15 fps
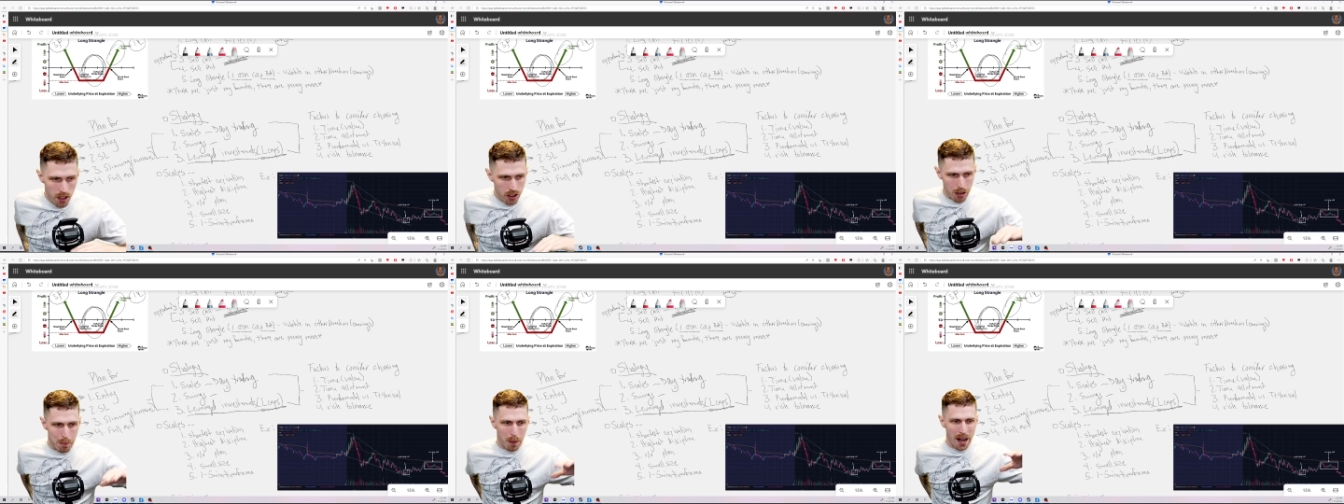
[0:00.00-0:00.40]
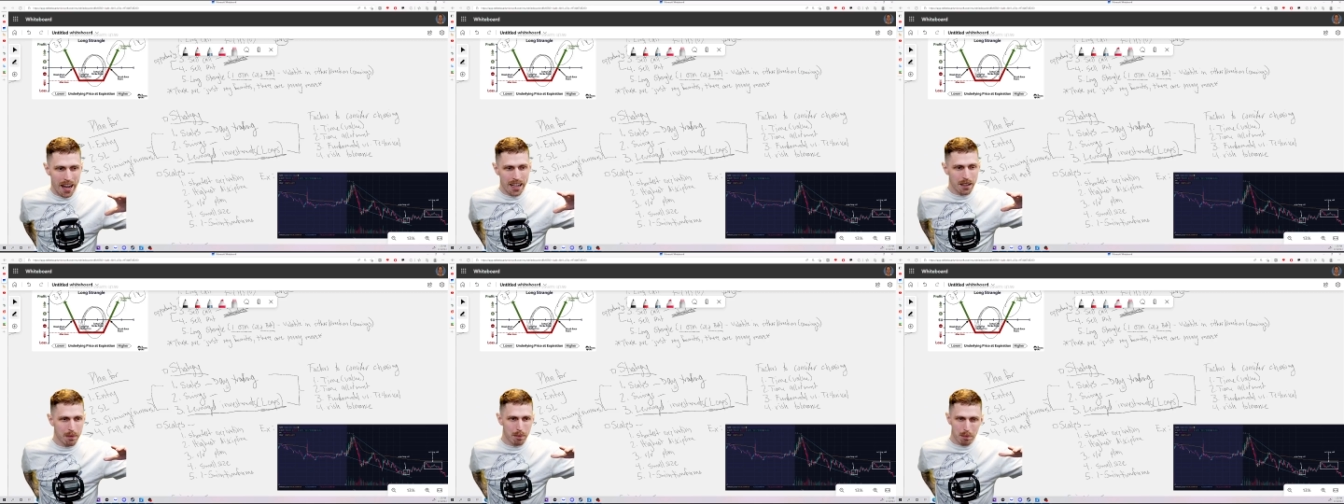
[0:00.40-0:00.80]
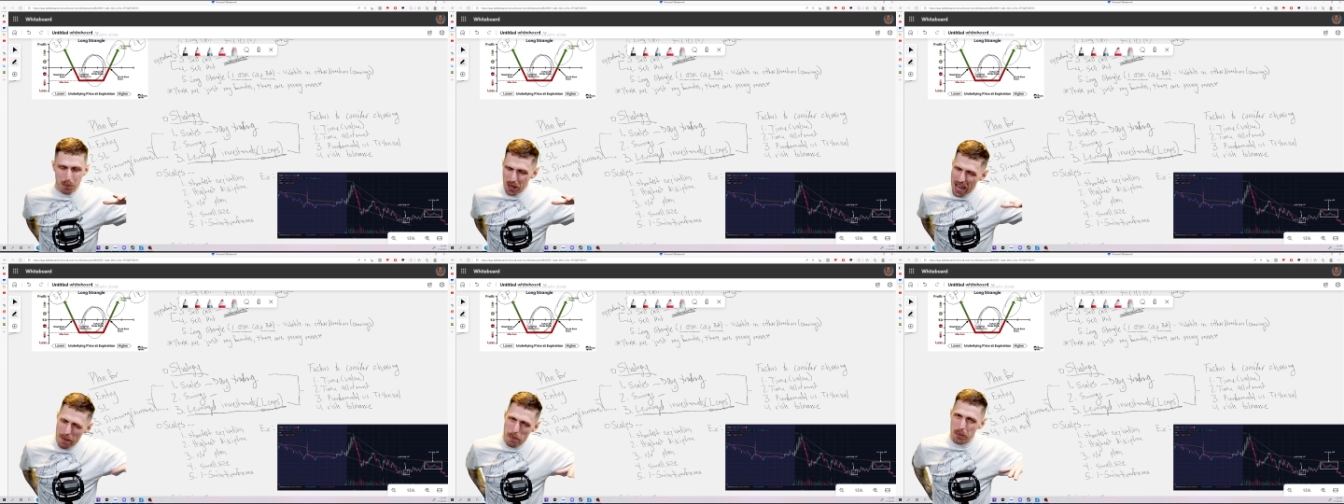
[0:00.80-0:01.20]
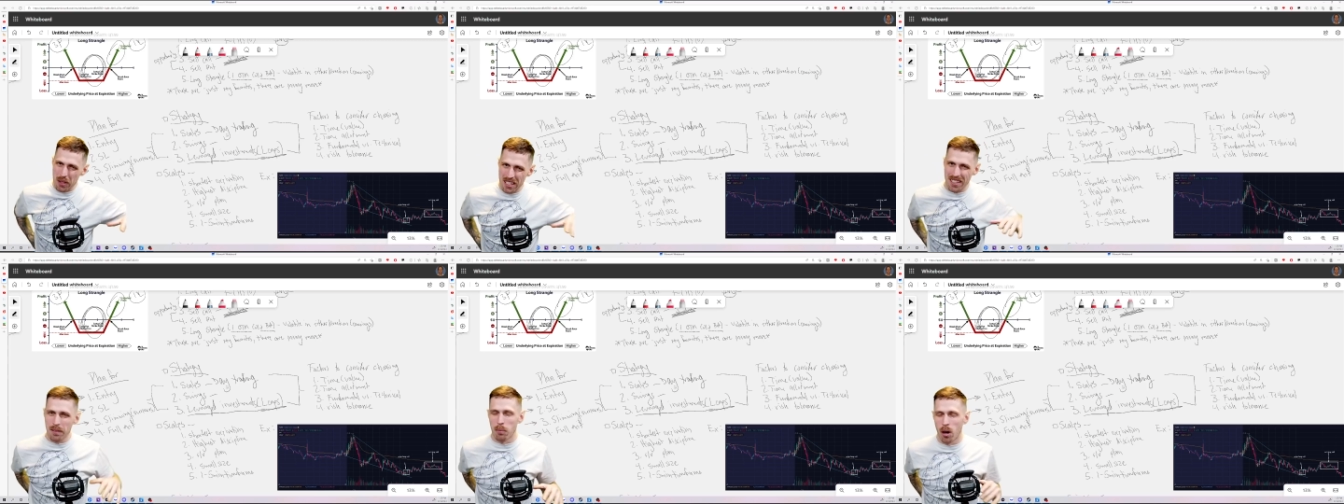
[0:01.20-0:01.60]
You're buying
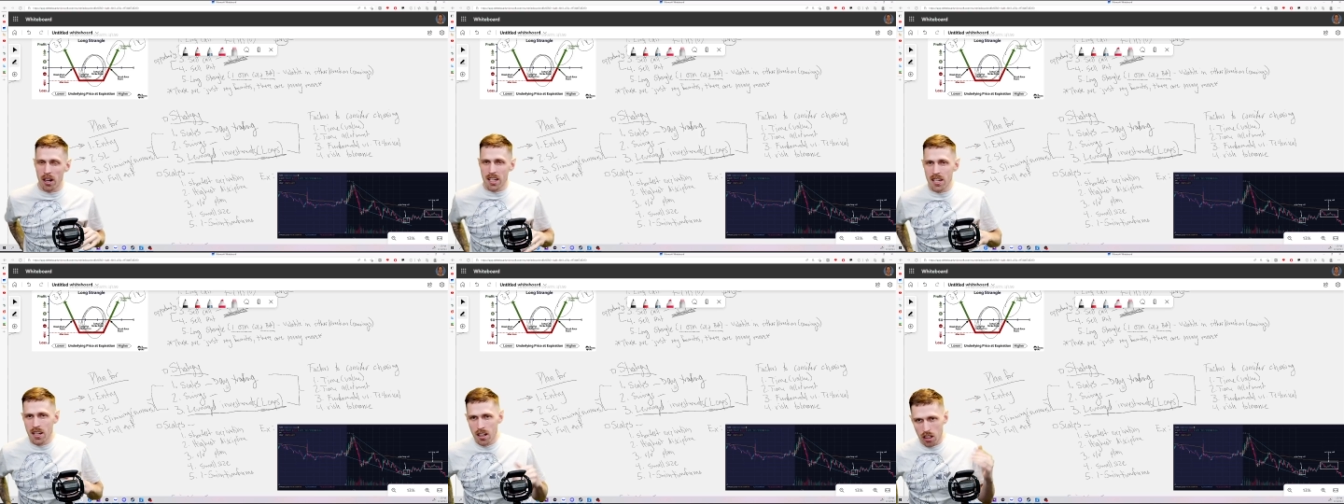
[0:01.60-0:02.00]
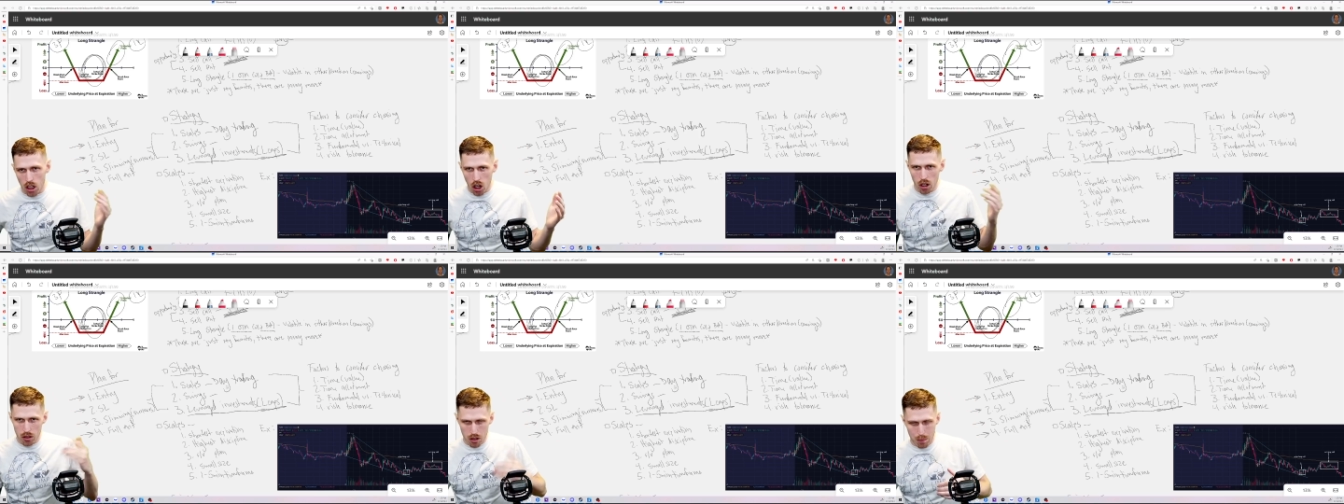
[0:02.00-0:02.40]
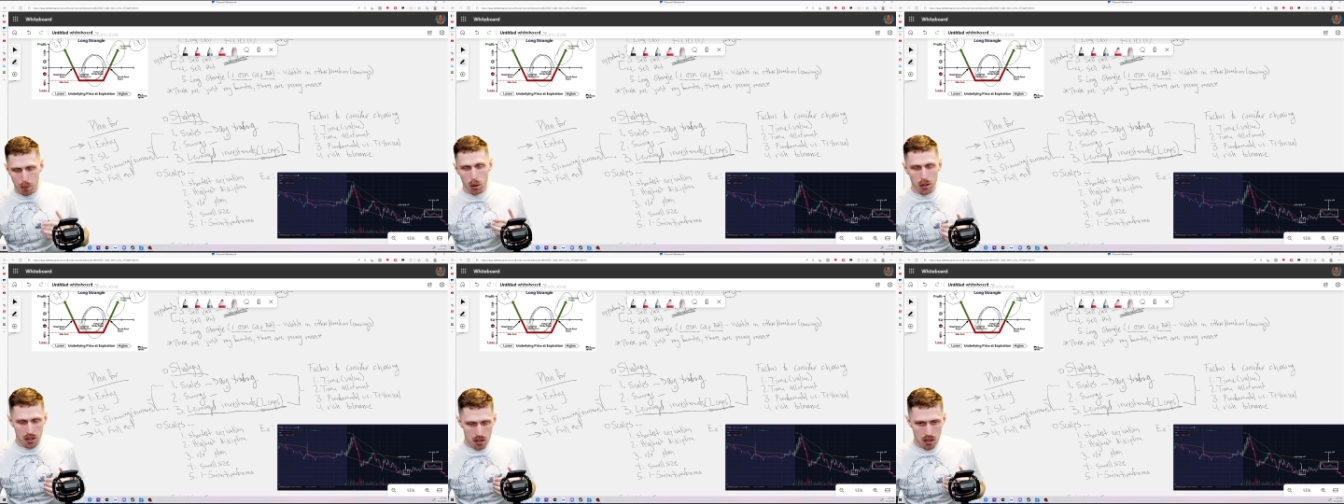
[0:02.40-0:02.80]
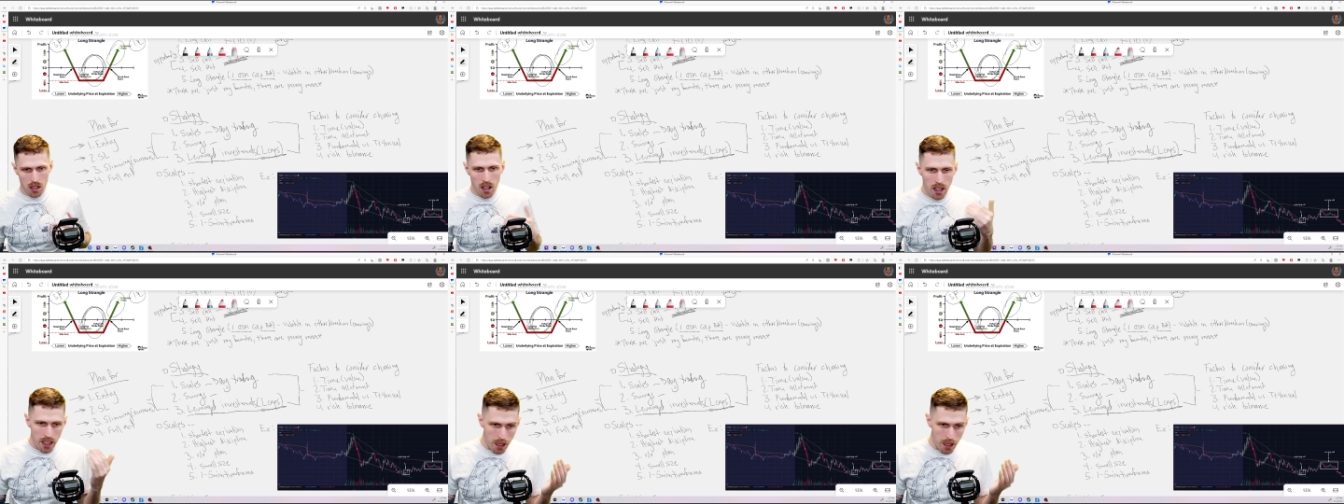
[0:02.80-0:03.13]
probably in the money, calls or puts,